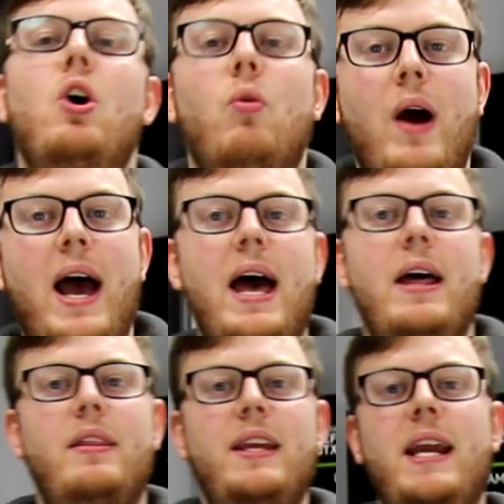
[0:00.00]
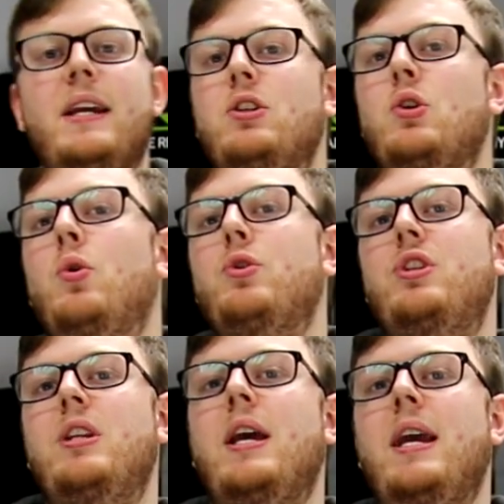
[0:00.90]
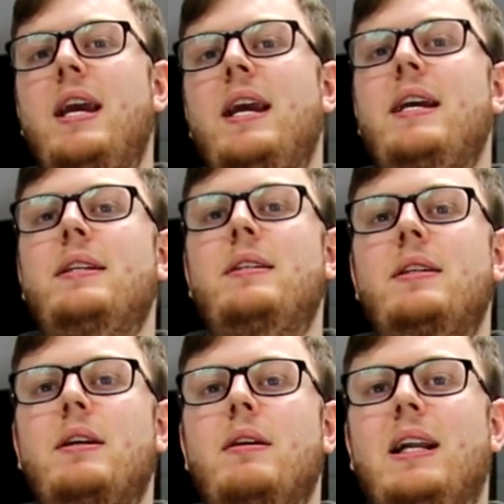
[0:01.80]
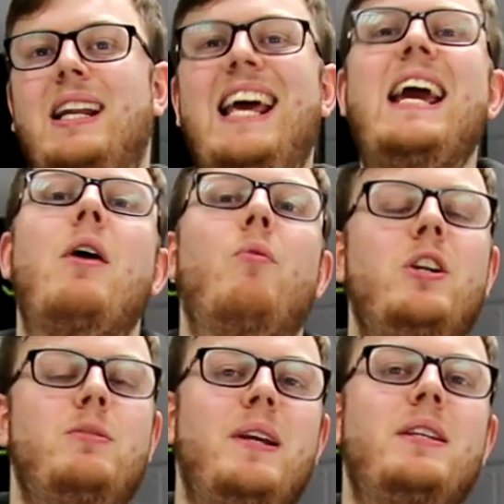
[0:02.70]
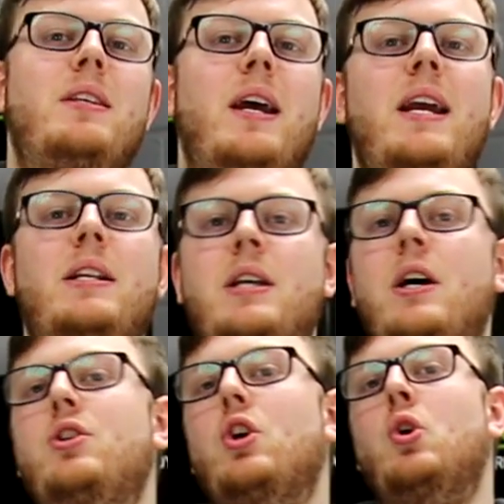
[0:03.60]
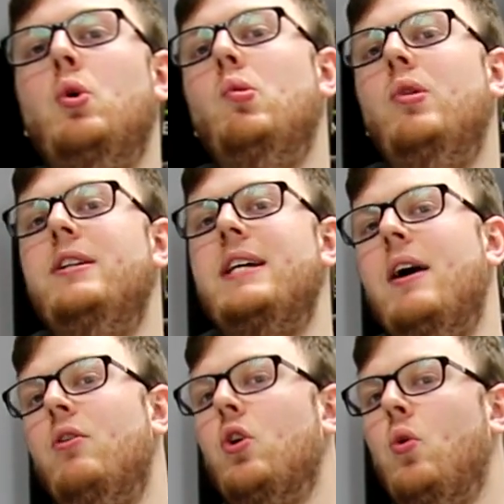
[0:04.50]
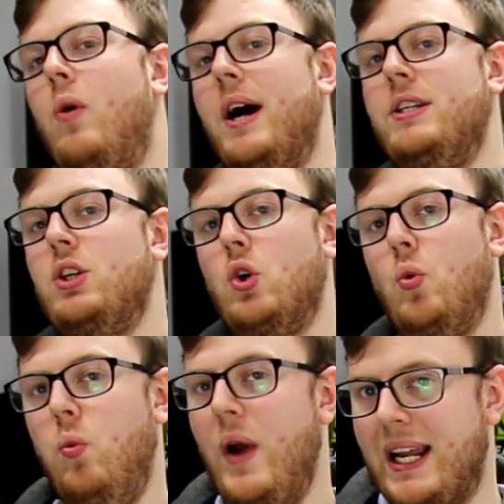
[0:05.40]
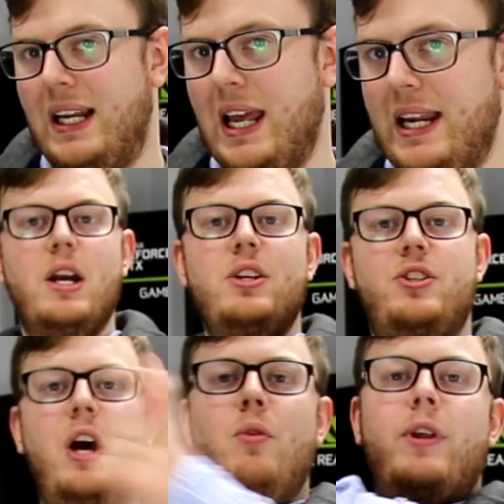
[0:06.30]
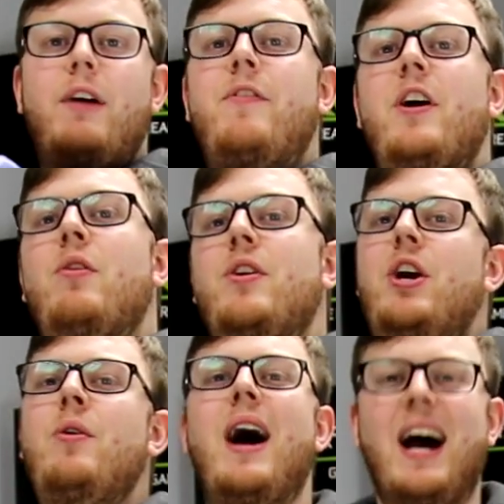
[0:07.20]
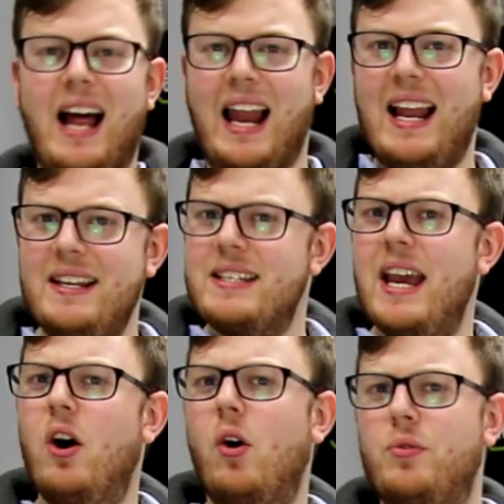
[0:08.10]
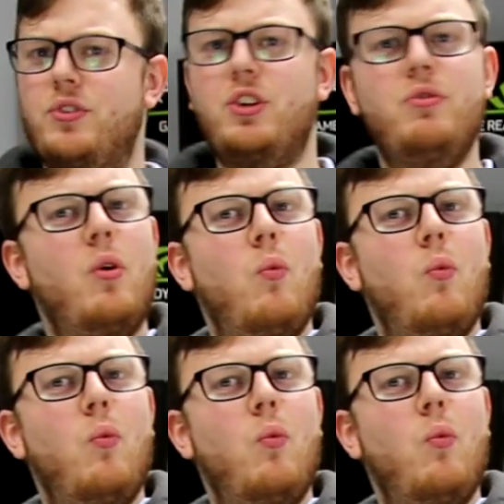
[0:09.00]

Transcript: where the exhaust is clear, which means that it does cool down quite quickly. So without further ado, let's get on to the